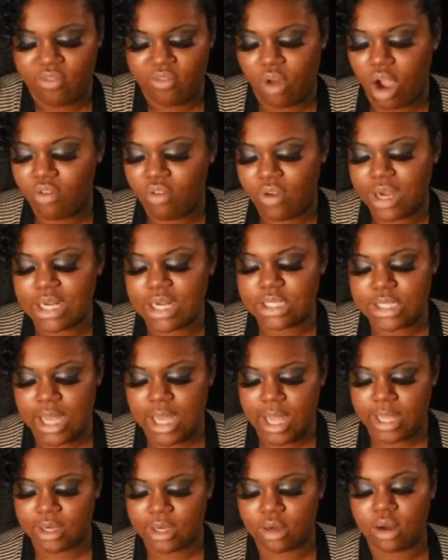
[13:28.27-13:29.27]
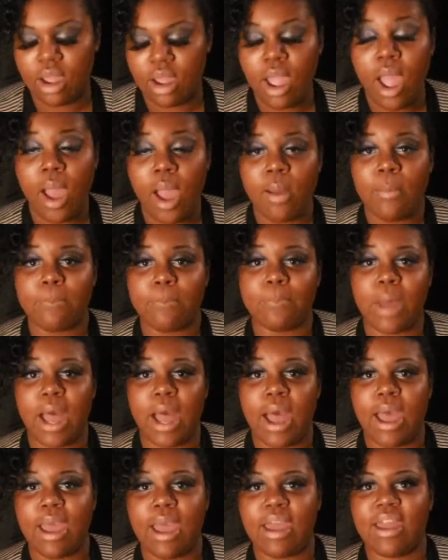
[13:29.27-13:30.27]
I've already done
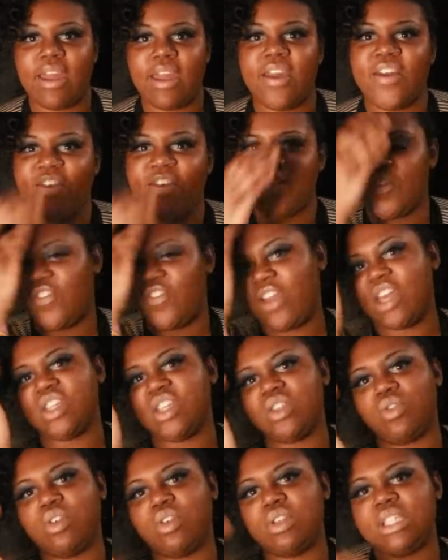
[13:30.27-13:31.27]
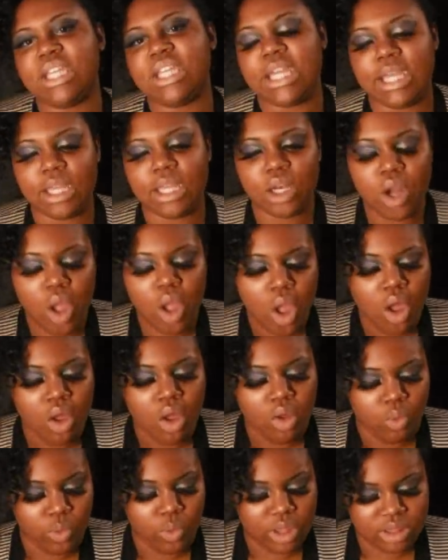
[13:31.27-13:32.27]
my face routine
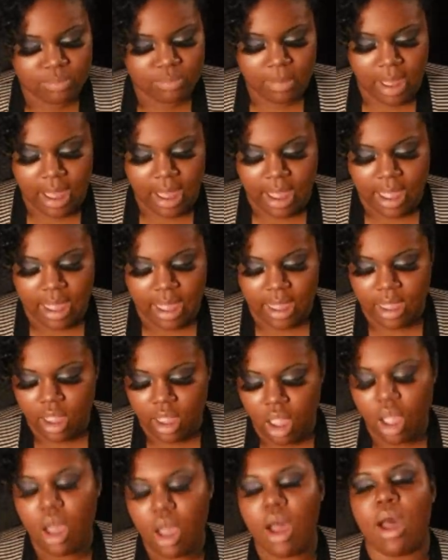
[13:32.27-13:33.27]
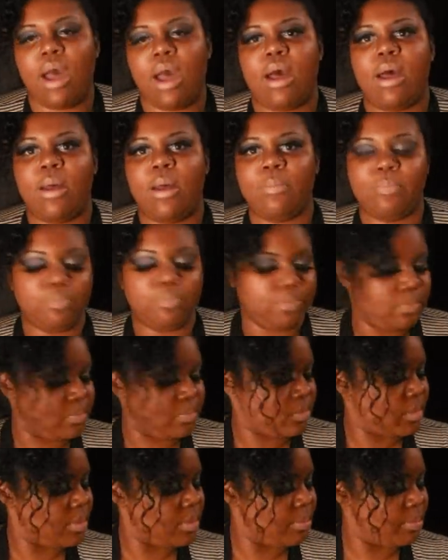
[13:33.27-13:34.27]
with my
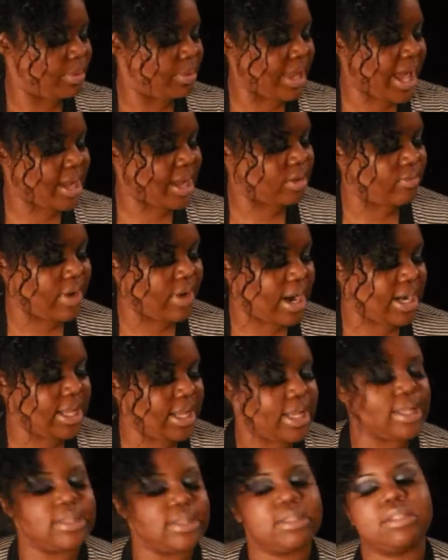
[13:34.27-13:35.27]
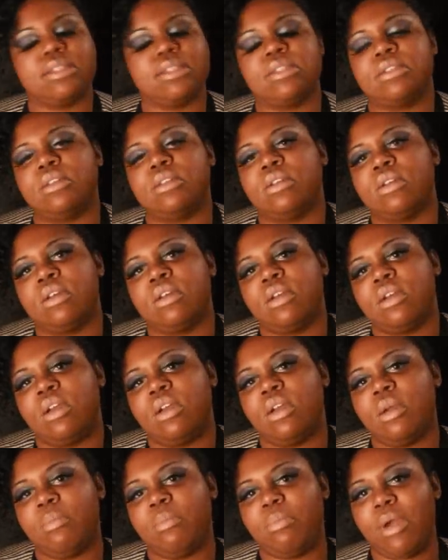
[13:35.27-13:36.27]
Black Radiance
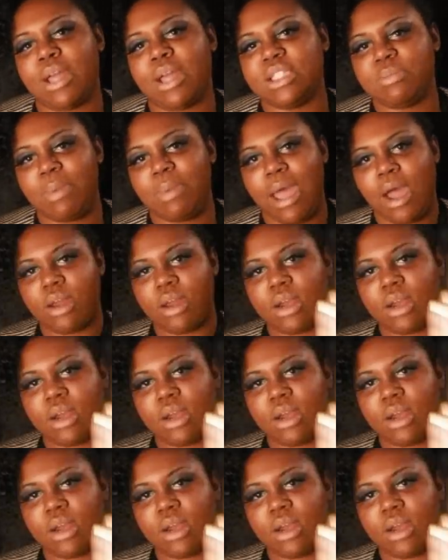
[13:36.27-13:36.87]
pressed